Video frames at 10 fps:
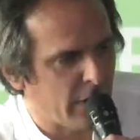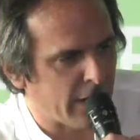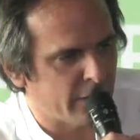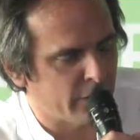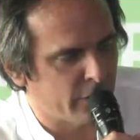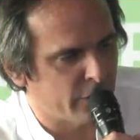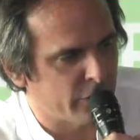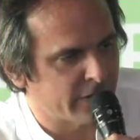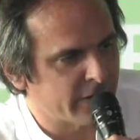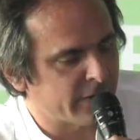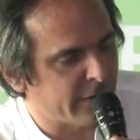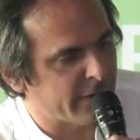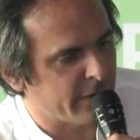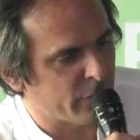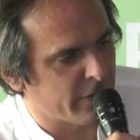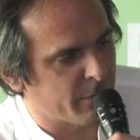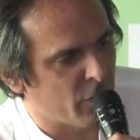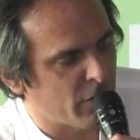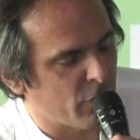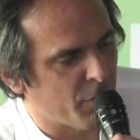The thing is that it's
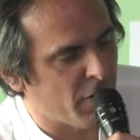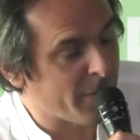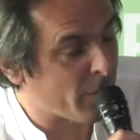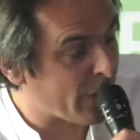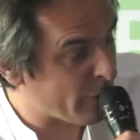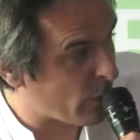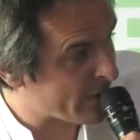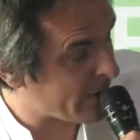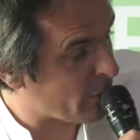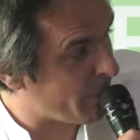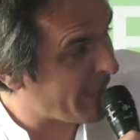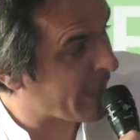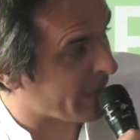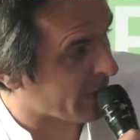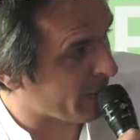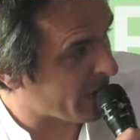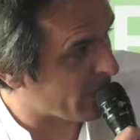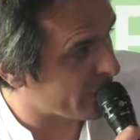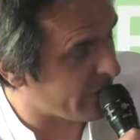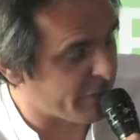more the problem was at the beginning
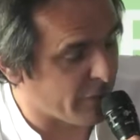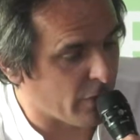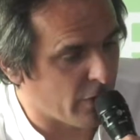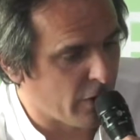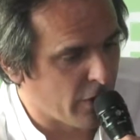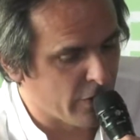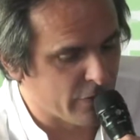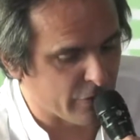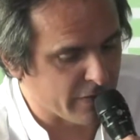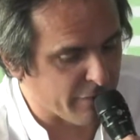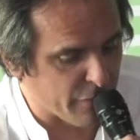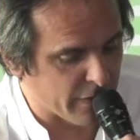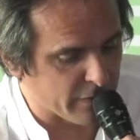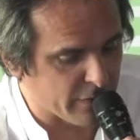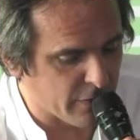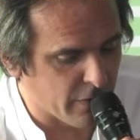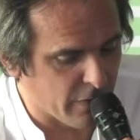because of the different